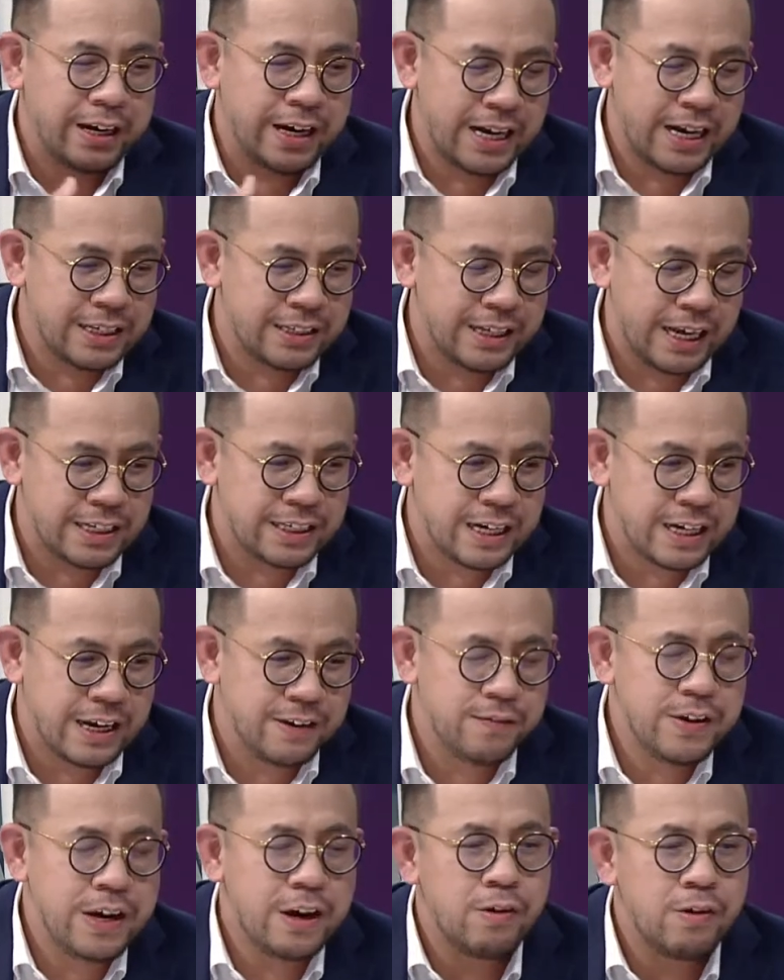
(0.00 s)
via tax
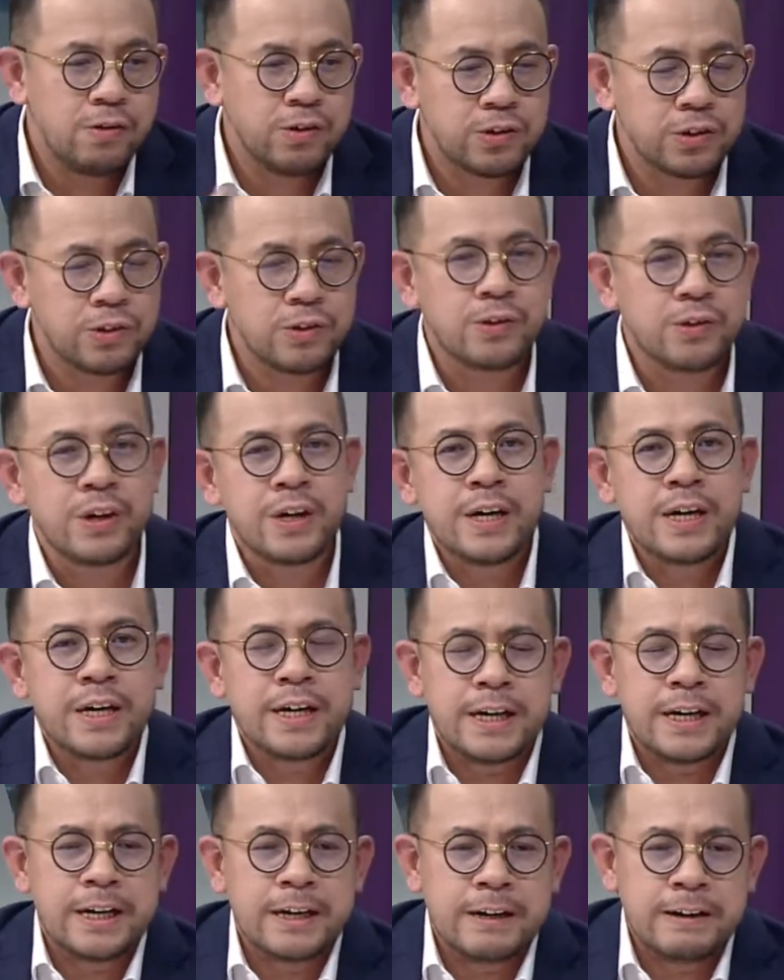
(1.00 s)
cut, we are also,
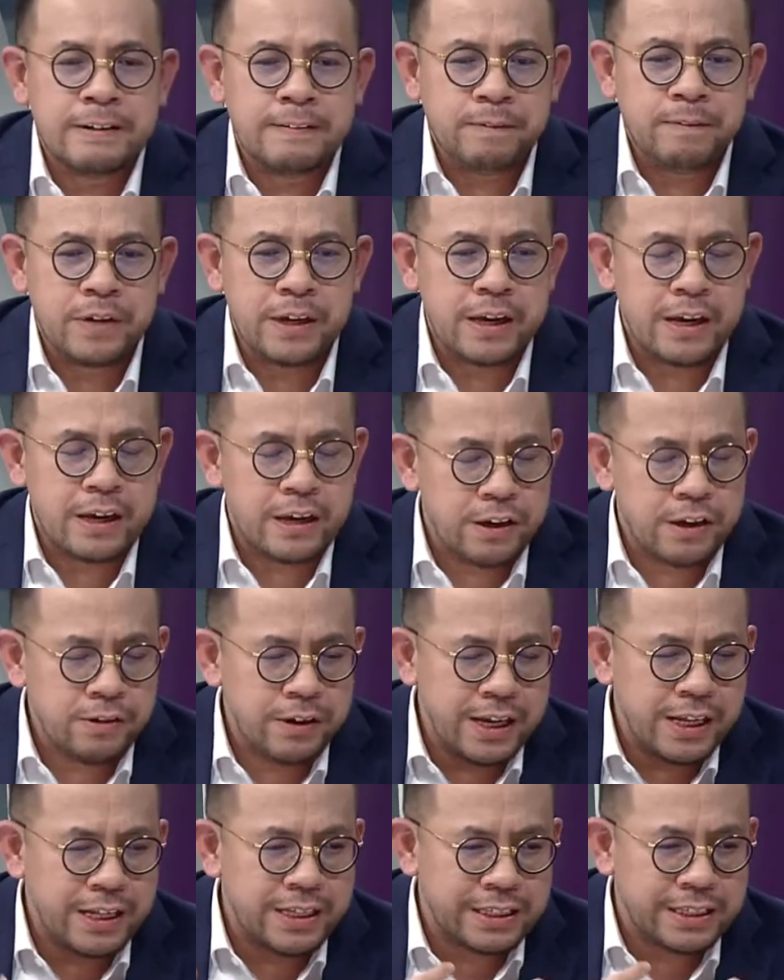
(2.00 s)
uh,
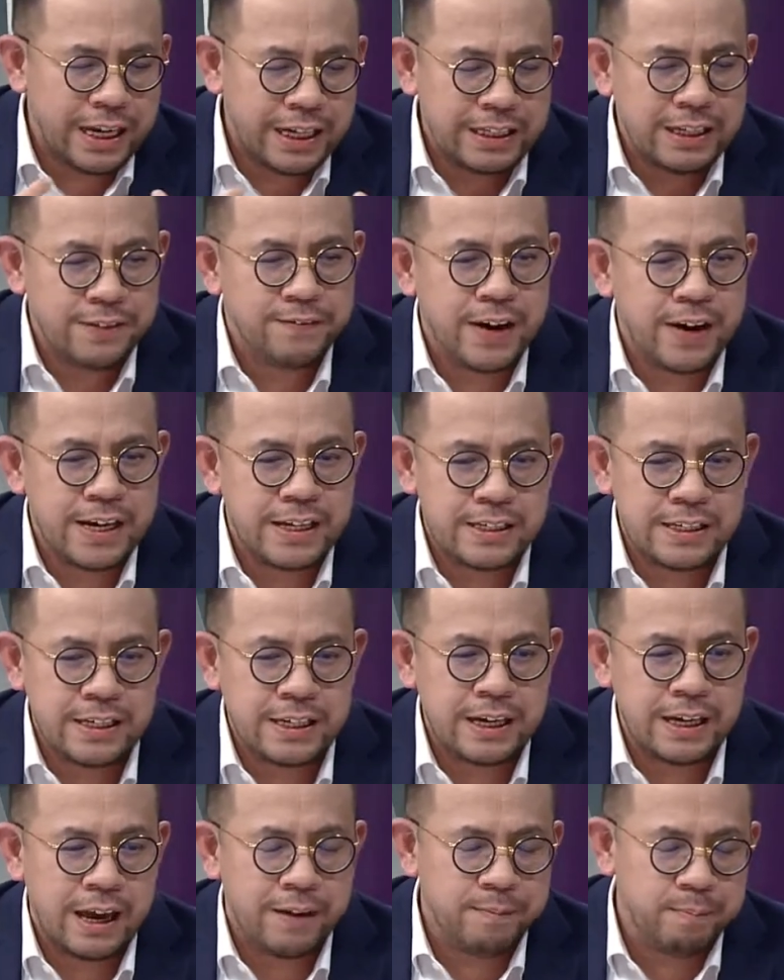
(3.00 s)
you know,
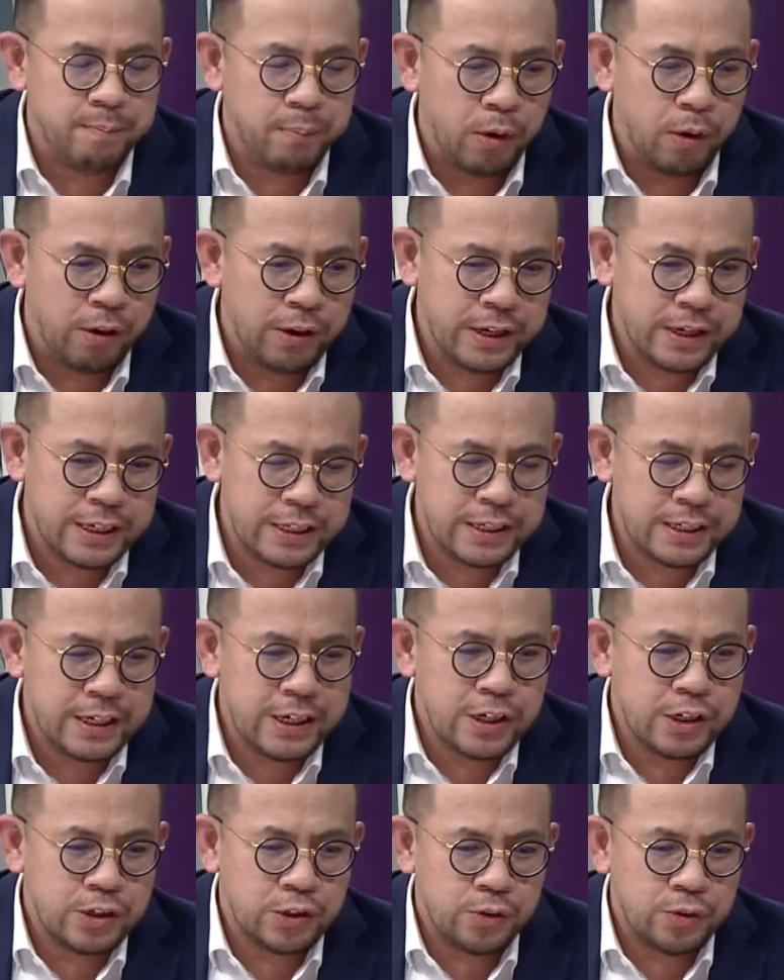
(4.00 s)
incentivizing
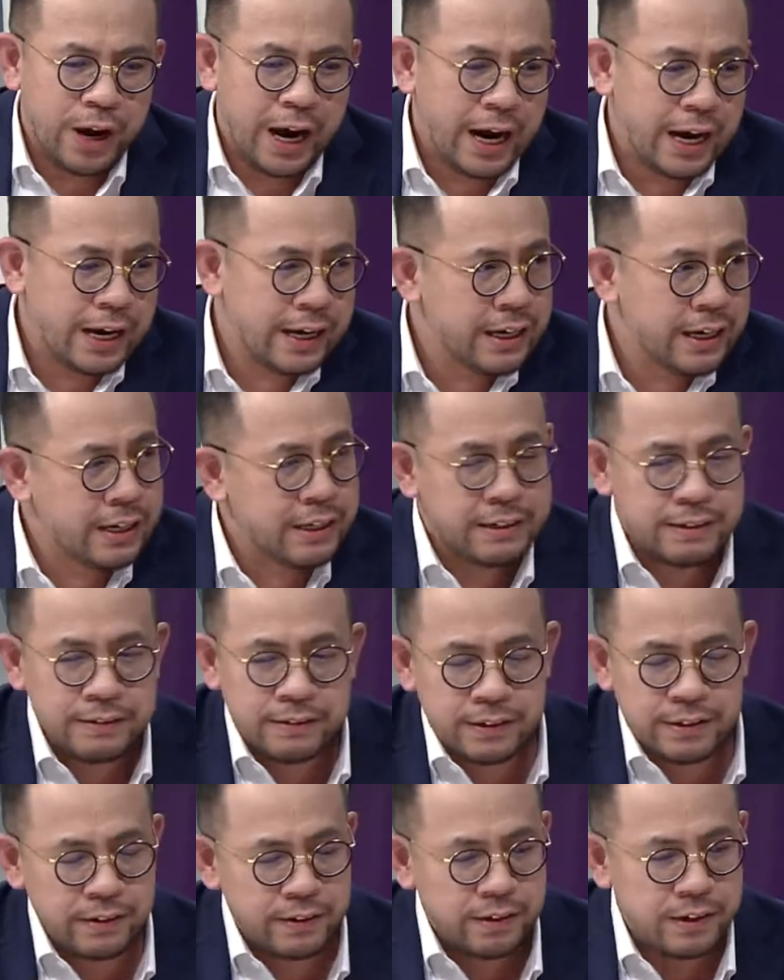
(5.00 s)
employers to hire
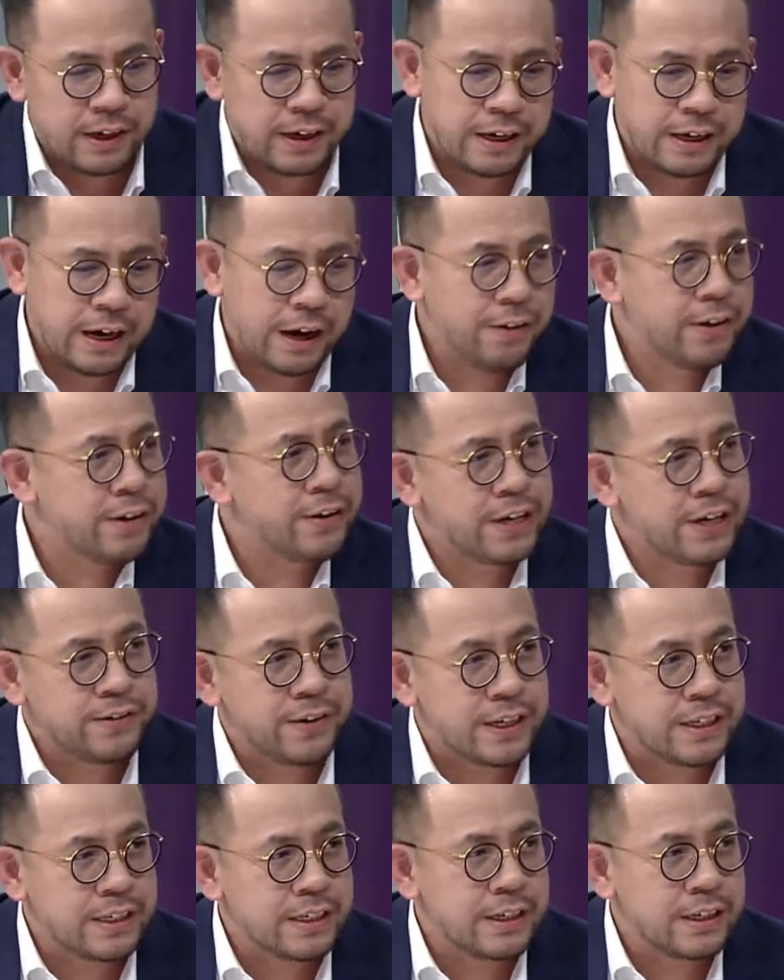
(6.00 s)
uh, our
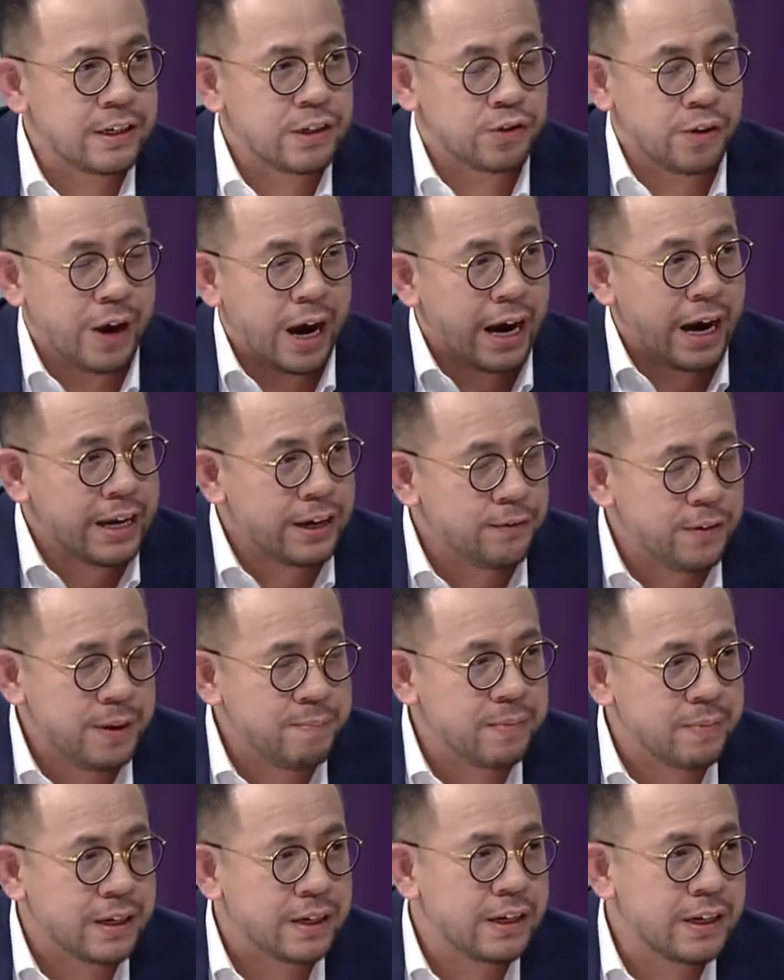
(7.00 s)
graduates, to
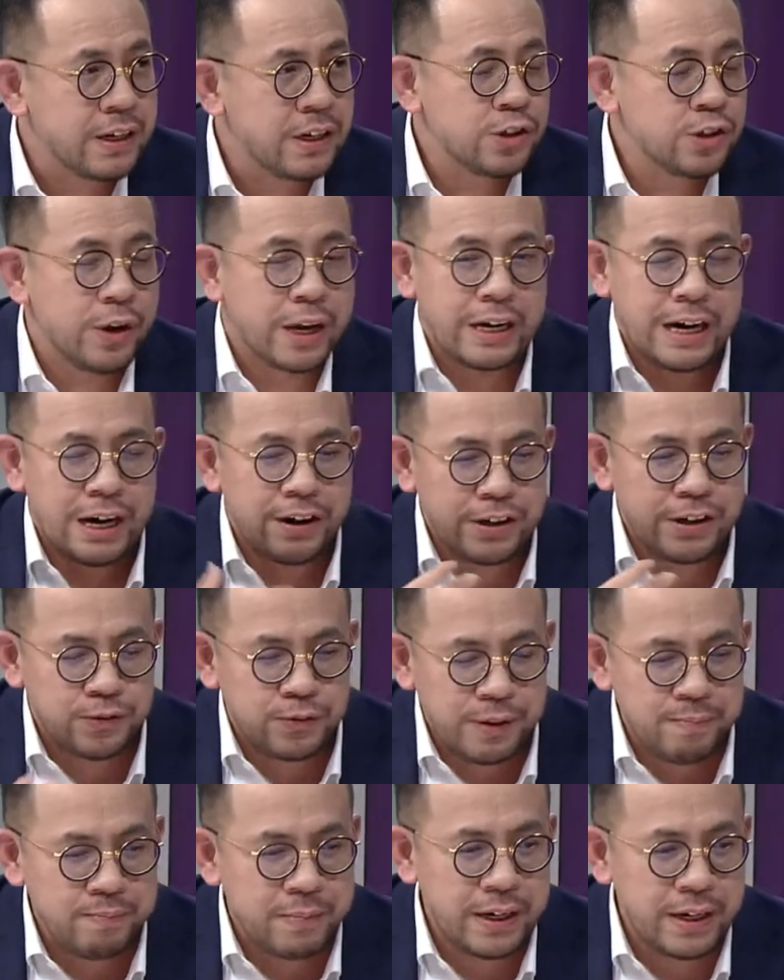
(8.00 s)
hire women, to
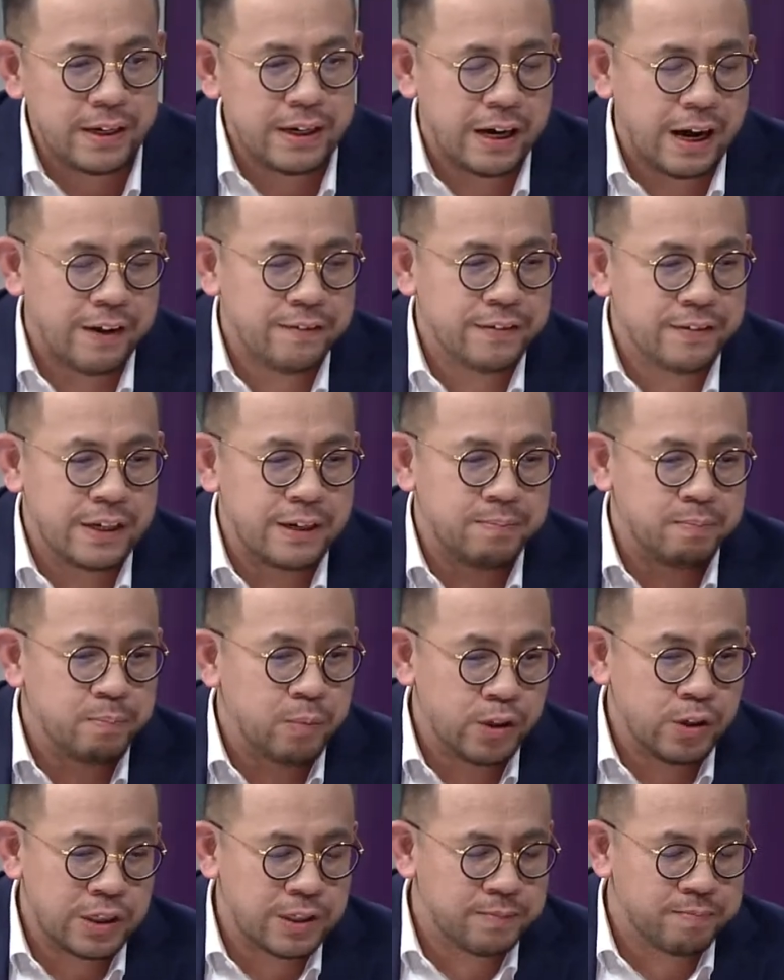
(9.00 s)
encourage women
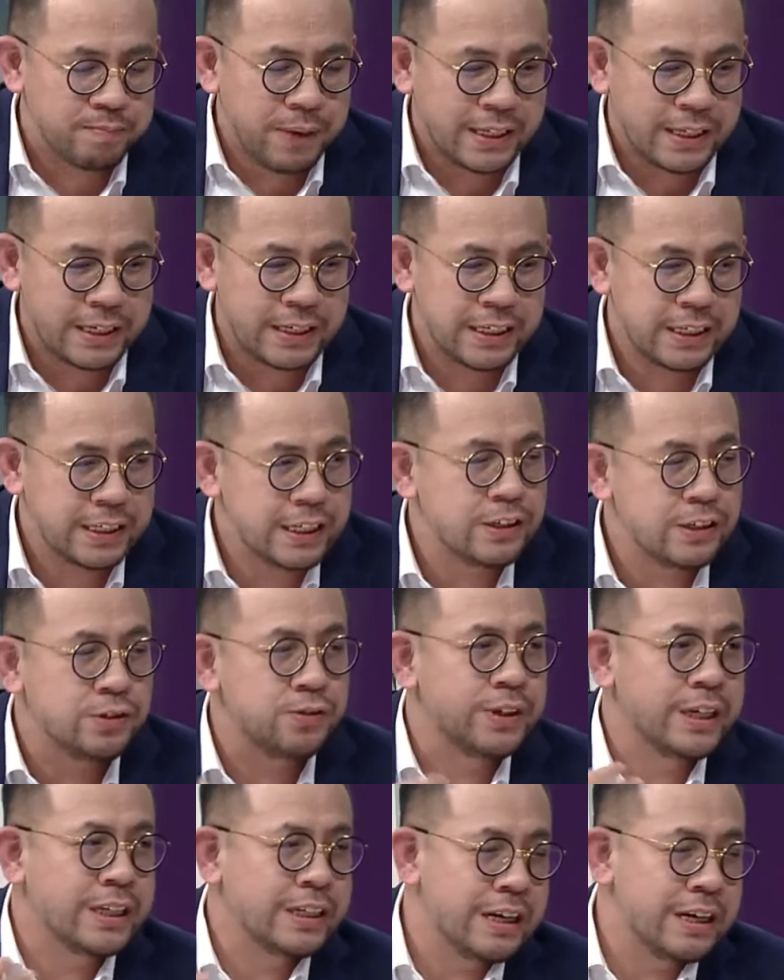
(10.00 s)
after post
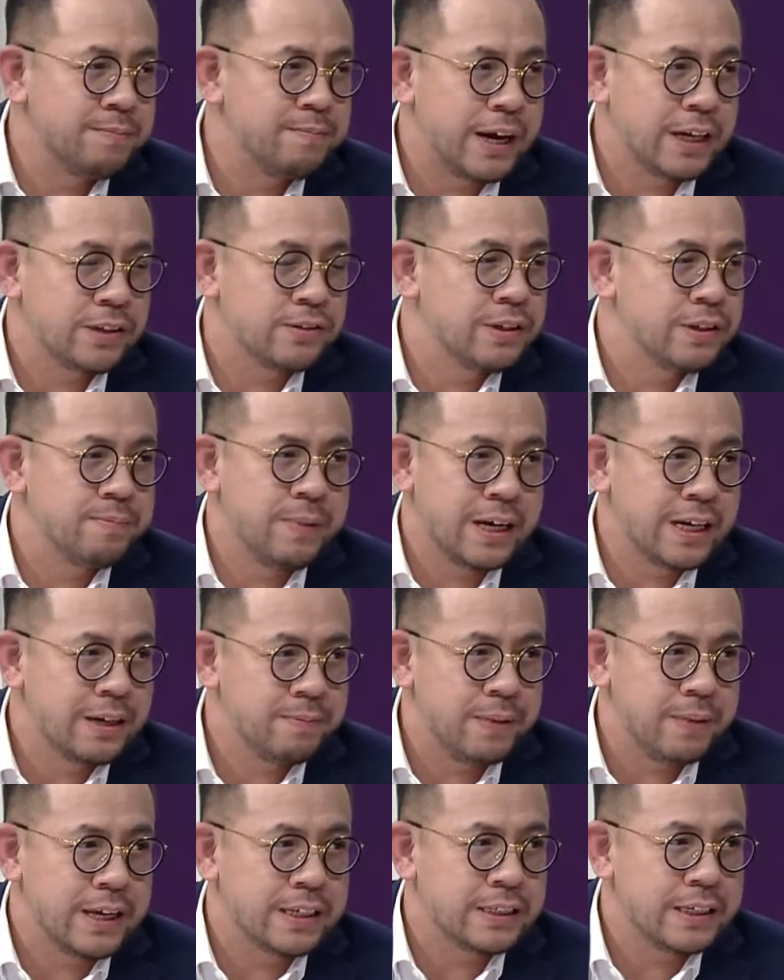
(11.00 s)
maternity to return back to the
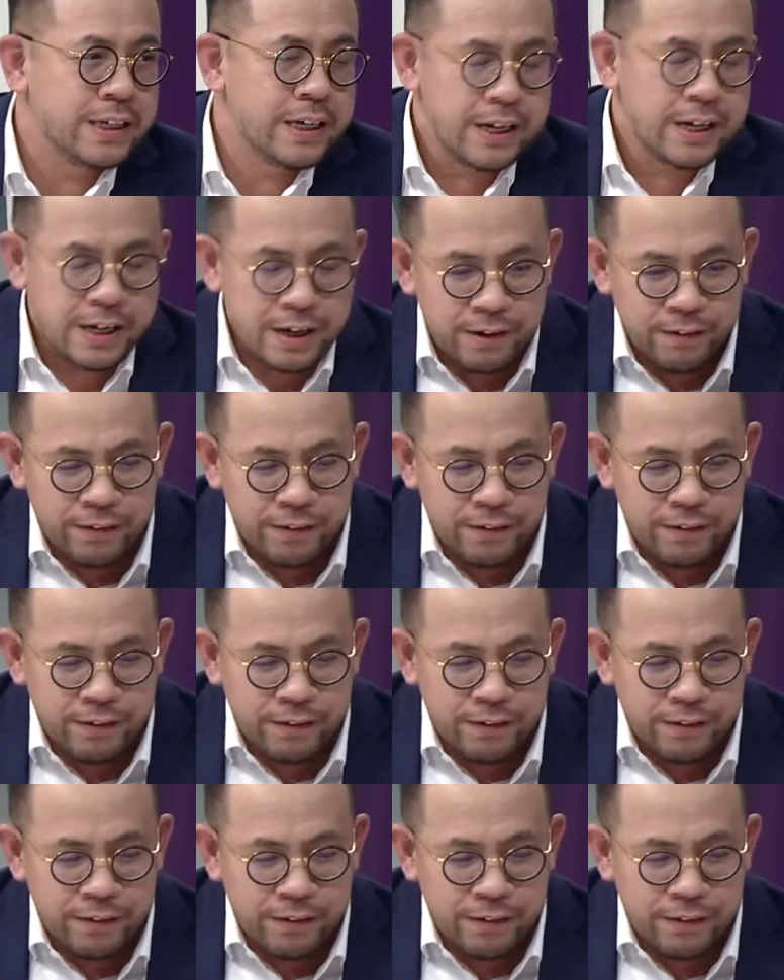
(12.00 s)
marketplace.